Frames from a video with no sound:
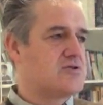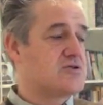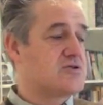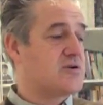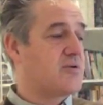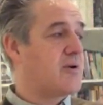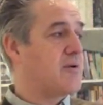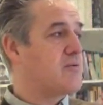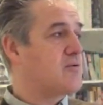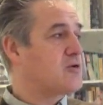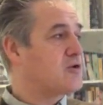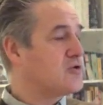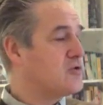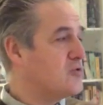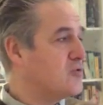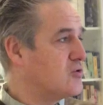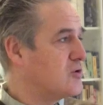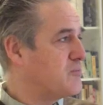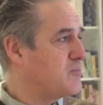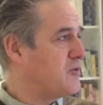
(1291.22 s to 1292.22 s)
So I would
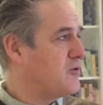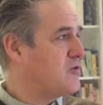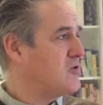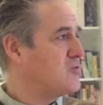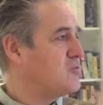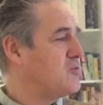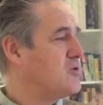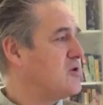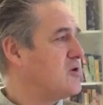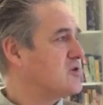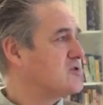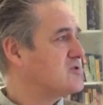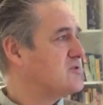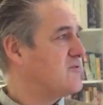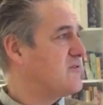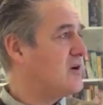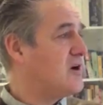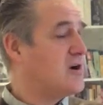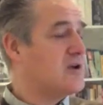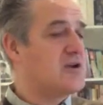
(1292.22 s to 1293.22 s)
call upon the works
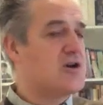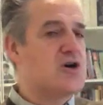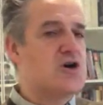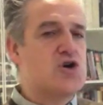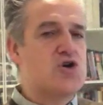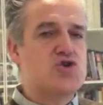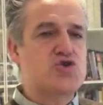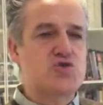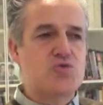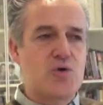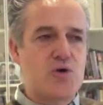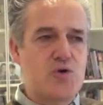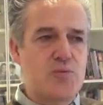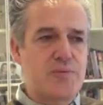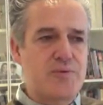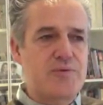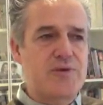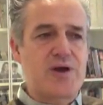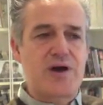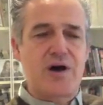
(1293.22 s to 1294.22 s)
of art to
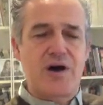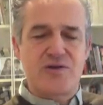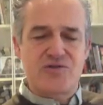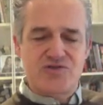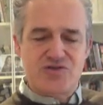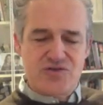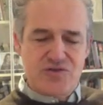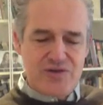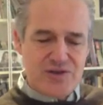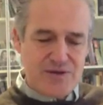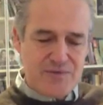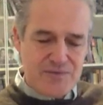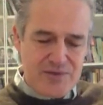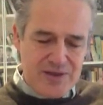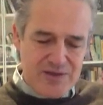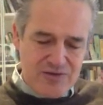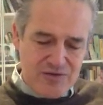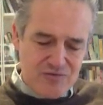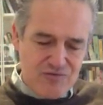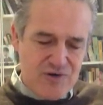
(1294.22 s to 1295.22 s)
open the art, sorry, the,
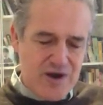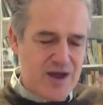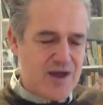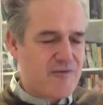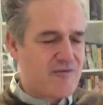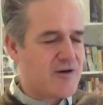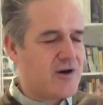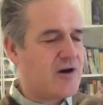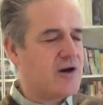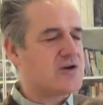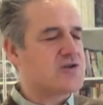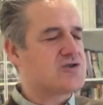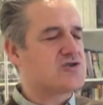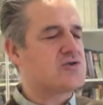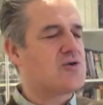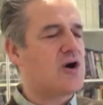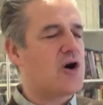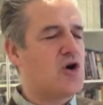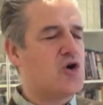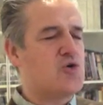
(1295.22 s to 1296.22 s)
the, the ray of art
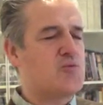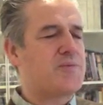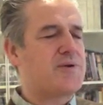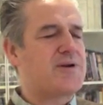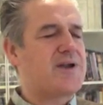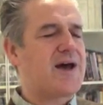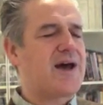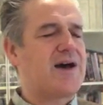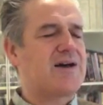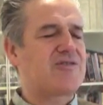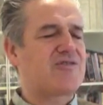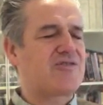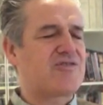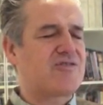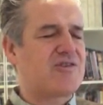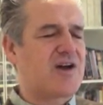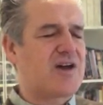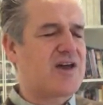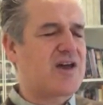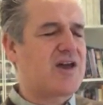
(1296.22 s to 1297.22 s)
to open our
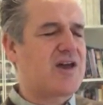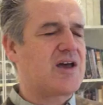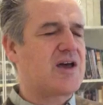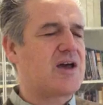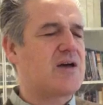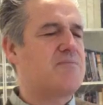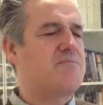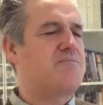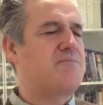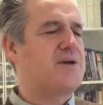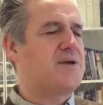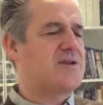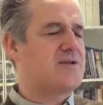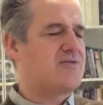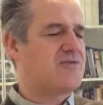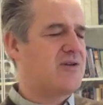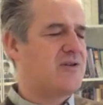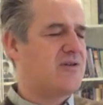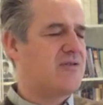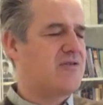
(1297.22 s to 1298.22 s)
psychic
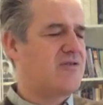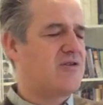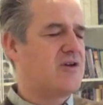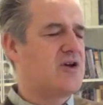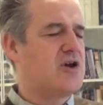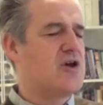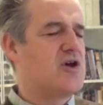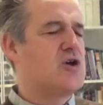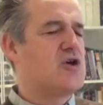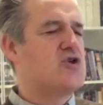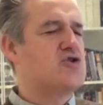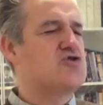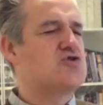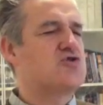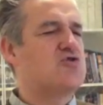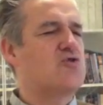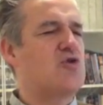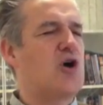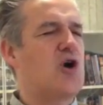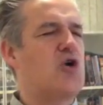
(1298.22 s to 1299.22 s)
abilities,
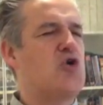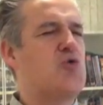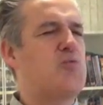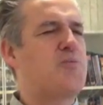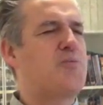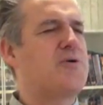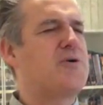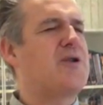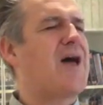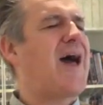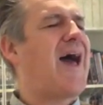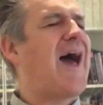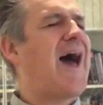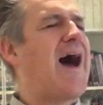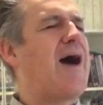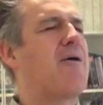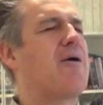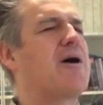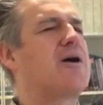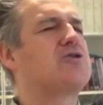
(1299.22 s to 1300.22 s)
to open
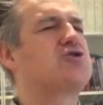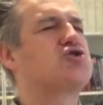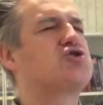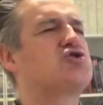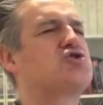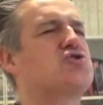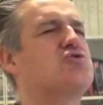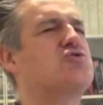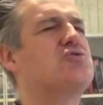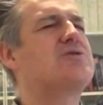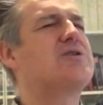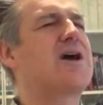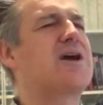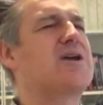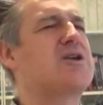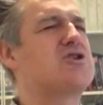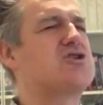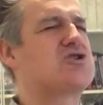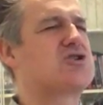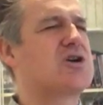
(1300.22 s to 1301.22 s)
our true
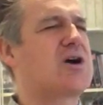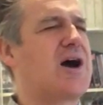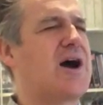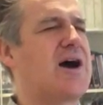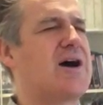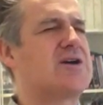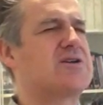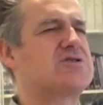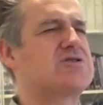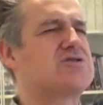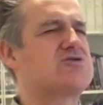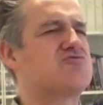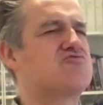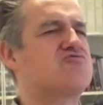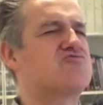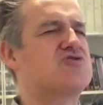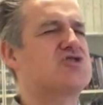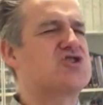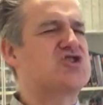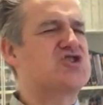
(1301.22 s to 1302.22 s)
nature as
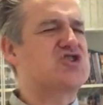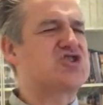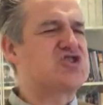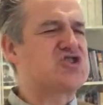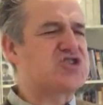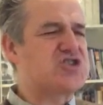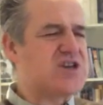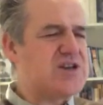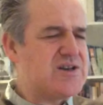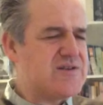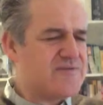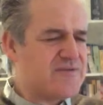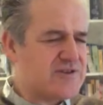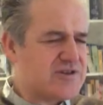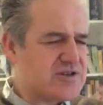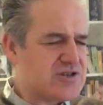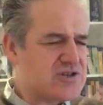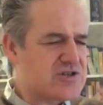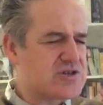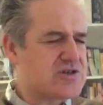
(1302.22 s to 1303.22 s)

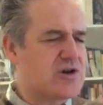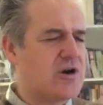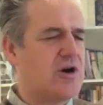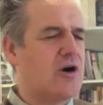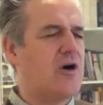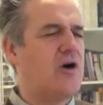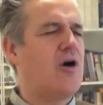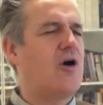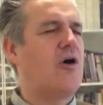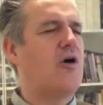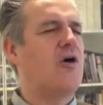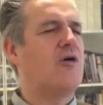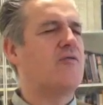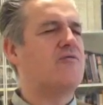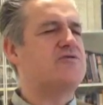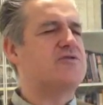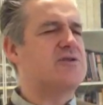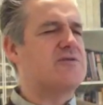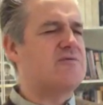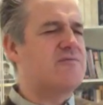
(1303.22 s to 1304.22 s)
receivers
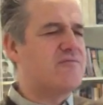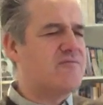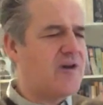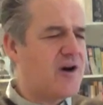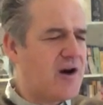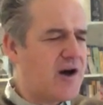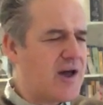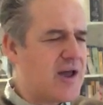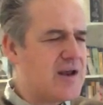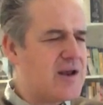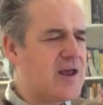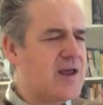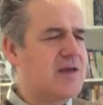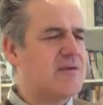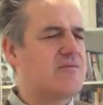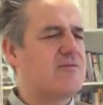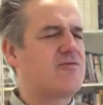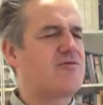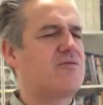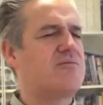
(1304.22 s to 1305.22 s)
of divine
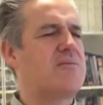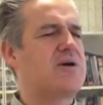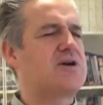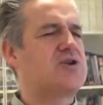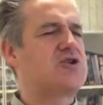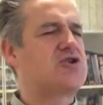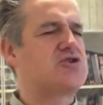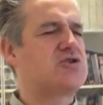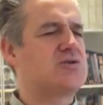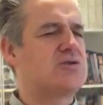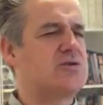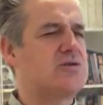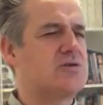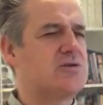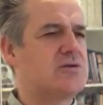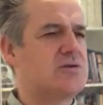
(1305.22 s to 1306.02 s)
information,